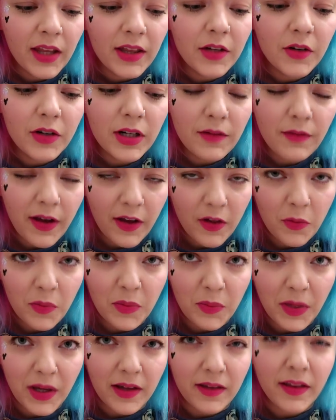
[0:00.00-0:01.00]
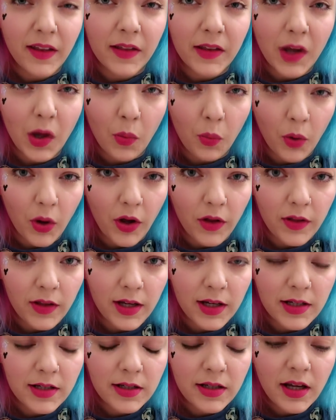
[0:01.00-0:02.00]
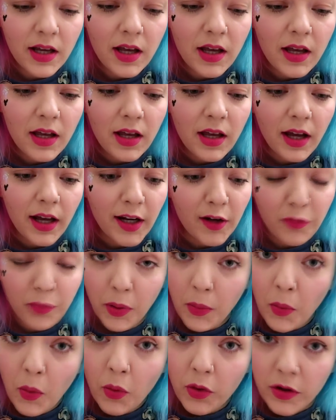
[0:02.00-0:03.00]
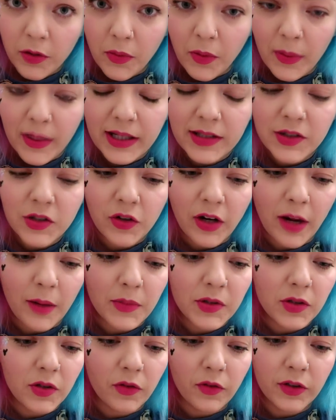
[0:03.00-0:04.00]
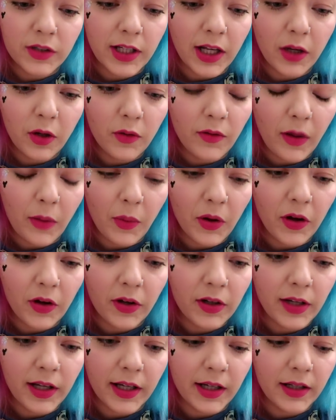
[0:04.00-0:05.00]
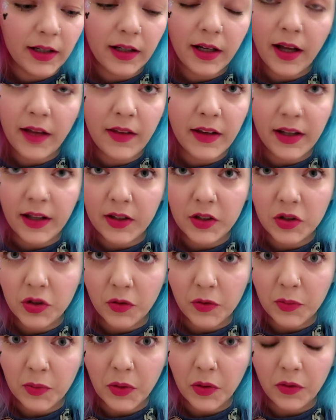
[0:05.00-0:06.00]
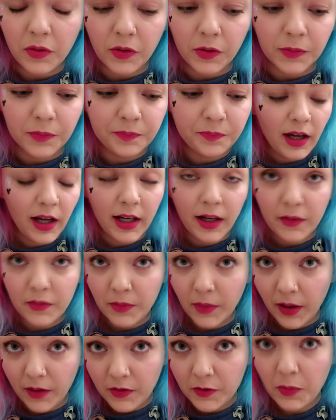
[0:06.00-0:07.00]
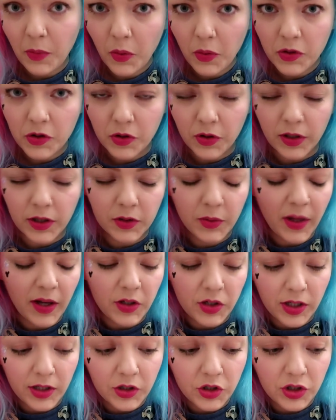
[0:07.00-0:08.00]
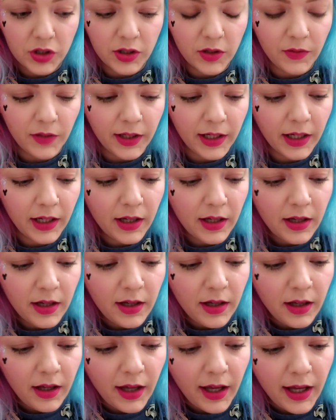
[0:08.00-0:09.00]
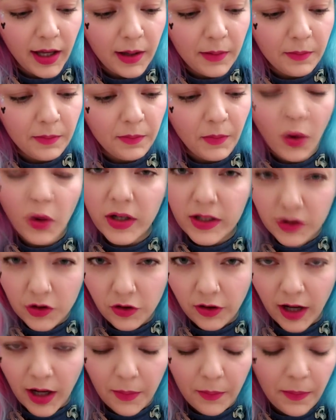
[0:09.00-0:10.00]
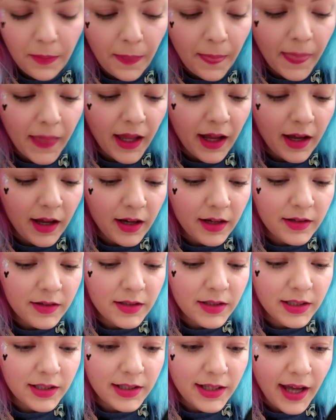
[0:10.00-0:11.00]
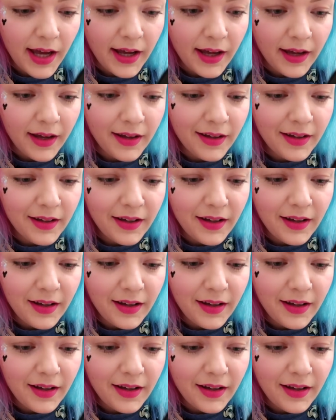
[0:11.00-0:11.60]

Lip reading: they're an investment piece and they are worth it. And I've promoted them on my Instagram and stuff because I love our work. Like, I think our stuff's beautiful. And I've spoken to her as well. Like, she's lovely on Instagram. And yeah,